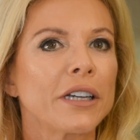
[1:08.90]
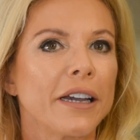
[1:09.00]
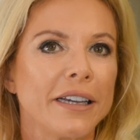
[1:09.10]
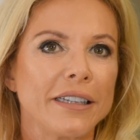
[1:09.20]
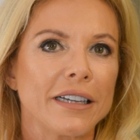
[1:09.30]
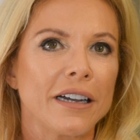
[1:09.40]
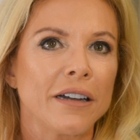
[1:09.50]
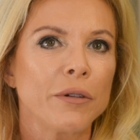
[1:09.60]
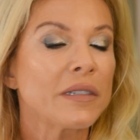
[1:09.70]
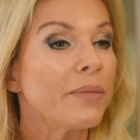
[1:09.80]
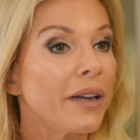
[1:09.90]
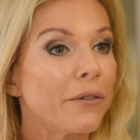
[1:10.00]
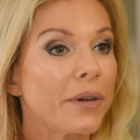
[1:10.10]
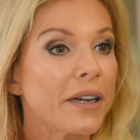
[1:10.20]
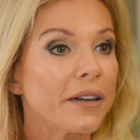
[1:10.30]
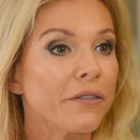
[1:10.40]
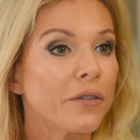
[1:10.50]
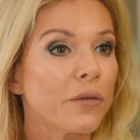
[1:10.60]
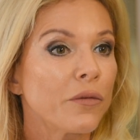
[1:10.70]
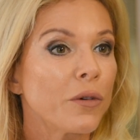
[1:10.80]
Okay, I was a ballerina
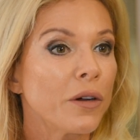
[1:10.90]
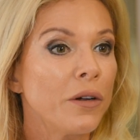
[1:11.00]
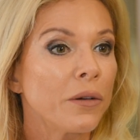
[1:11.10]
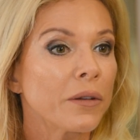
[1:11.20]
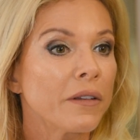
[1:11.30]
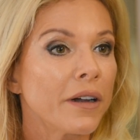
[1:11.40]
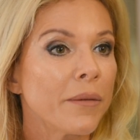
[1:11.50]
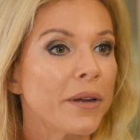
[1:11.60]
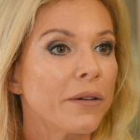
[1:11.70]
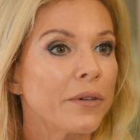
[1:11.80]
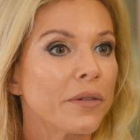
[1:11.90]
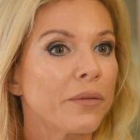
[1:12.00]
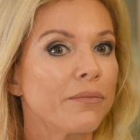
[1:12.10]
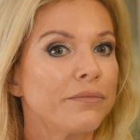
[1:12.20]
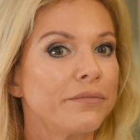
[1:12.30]
for quite a long time. And I was...